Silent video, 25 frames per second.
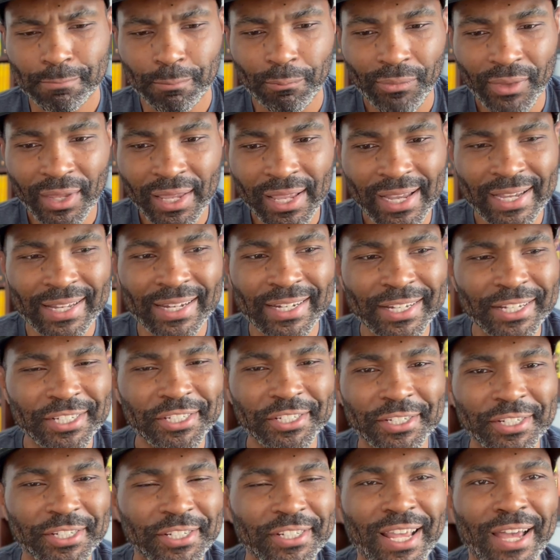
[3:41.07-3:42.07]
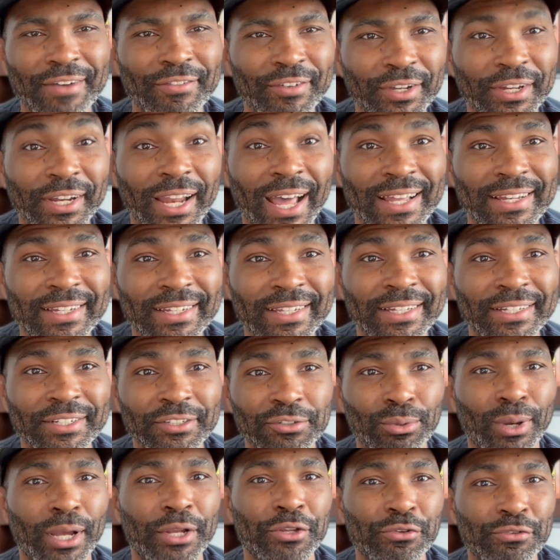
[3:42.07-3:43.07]
just having good ideas,
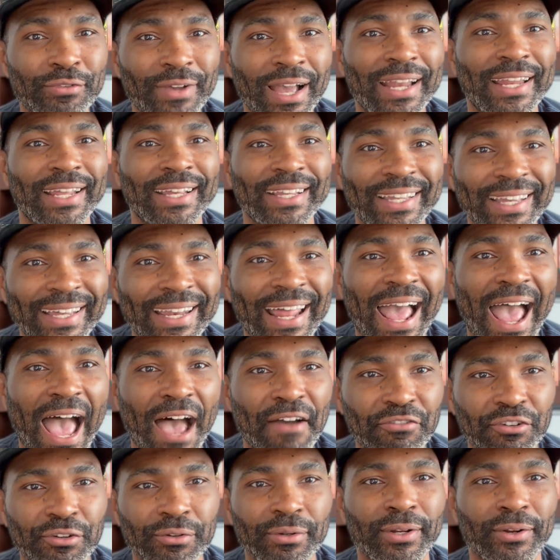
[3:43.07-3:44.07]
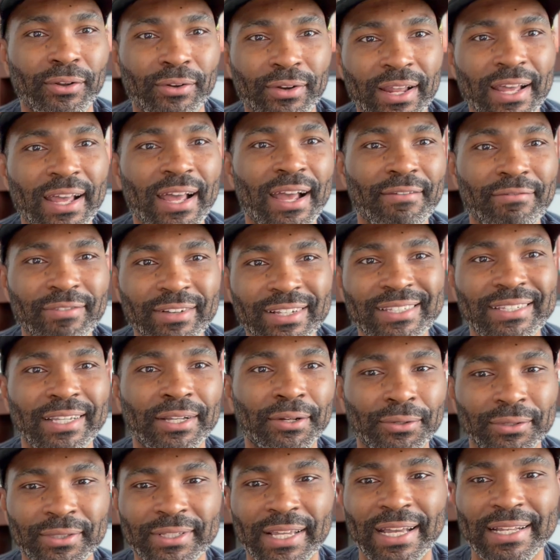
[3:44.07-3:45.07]
right? You've got to get after it on a every
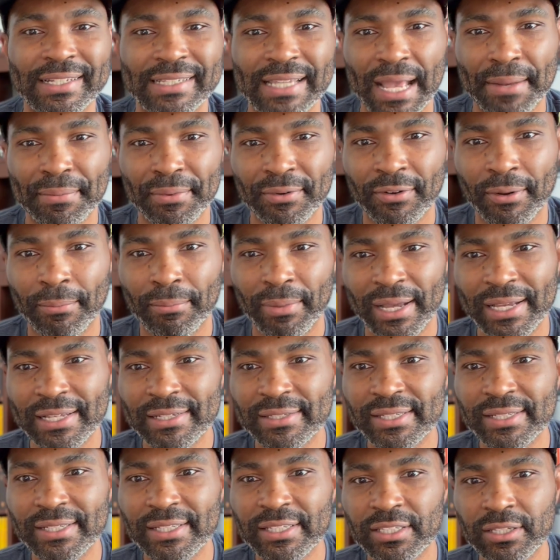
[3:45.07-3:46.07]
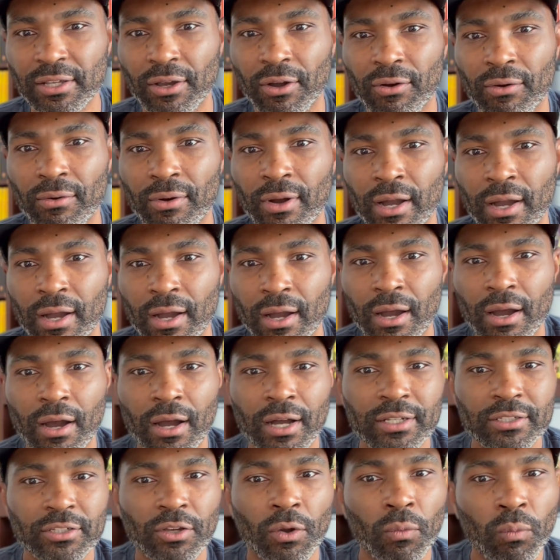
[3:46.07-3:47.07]
single day type of a basis. So
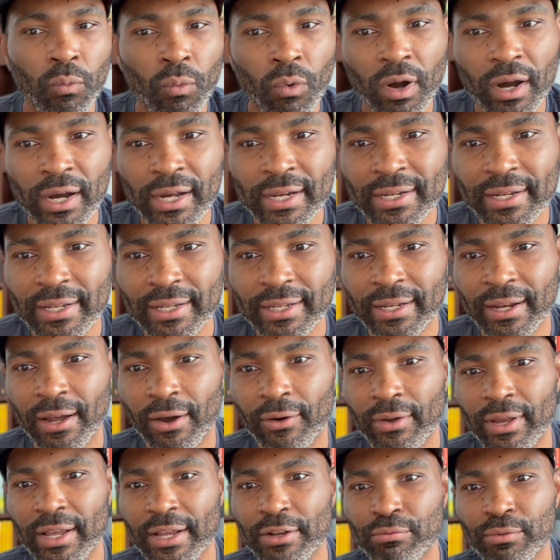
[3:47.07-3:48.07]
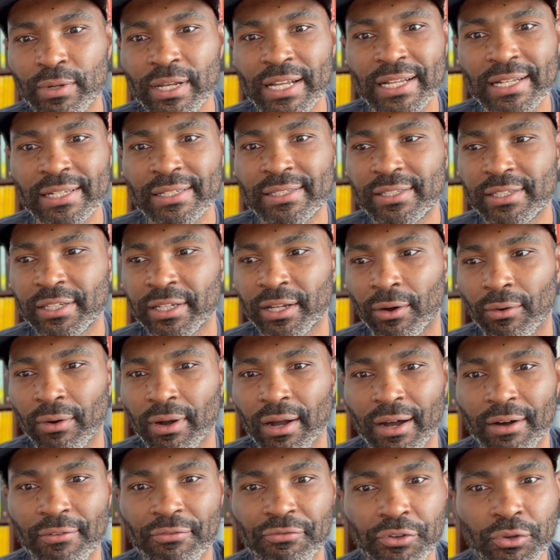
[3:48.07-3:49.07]
one, it reads,
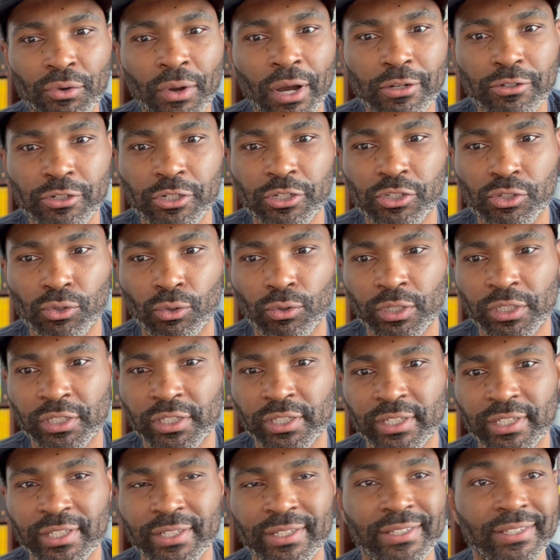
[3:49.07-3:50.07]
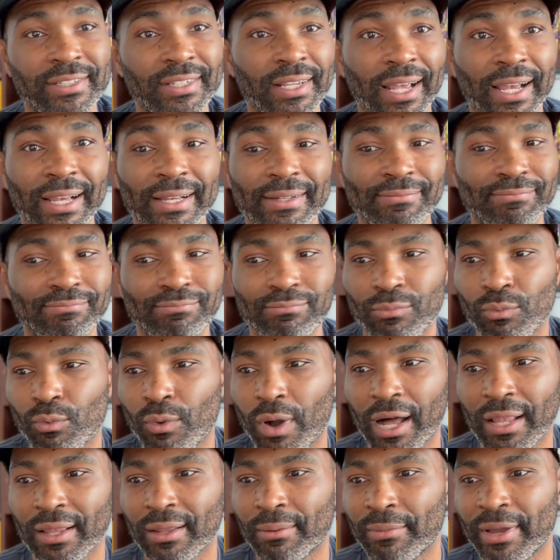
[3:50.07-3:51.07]
a few hundred sources like
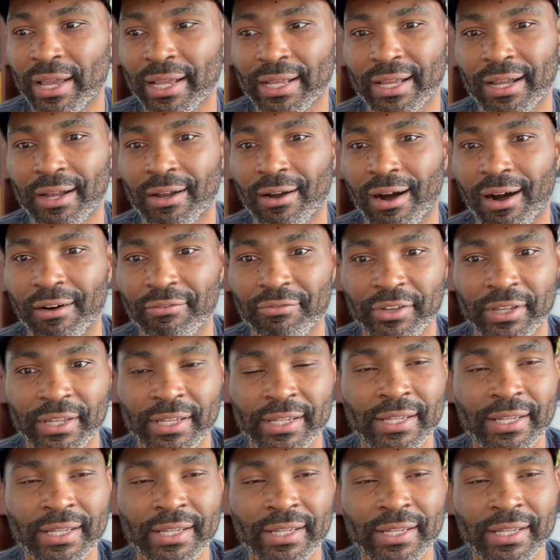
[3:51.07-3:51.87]
while I'm making coffee.